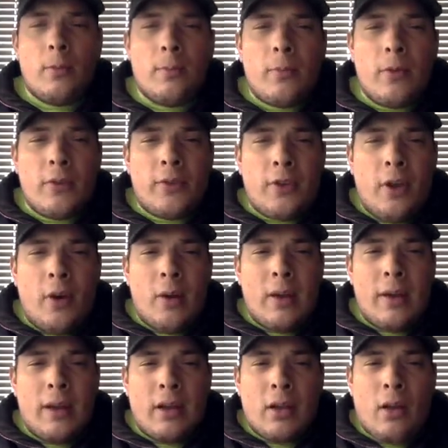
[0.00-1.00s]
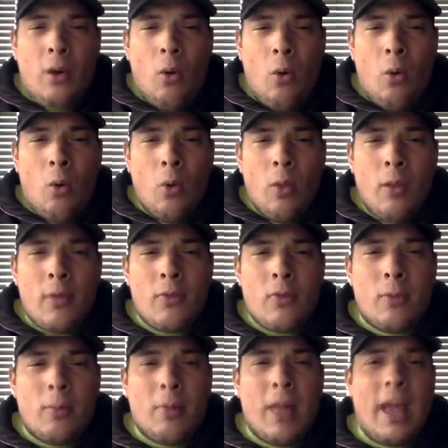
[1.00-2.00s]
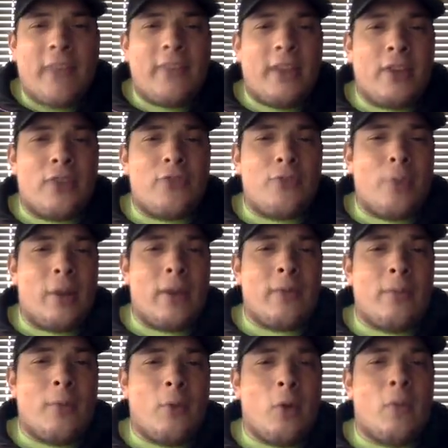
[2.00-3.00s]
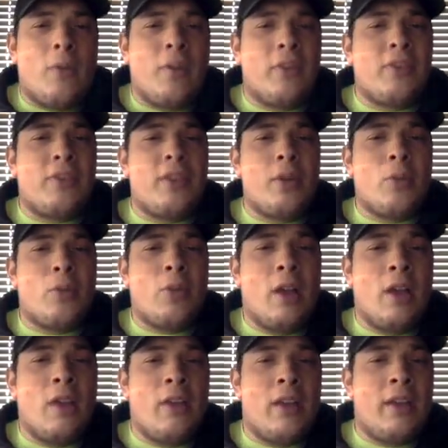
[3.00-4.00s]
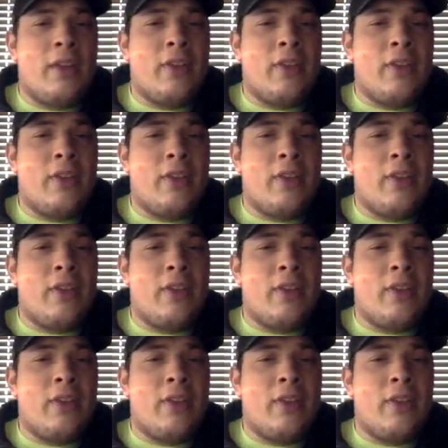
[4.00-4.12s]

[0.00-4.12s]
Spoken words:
So in the cold, the plastic shrinks more than the steel does, and the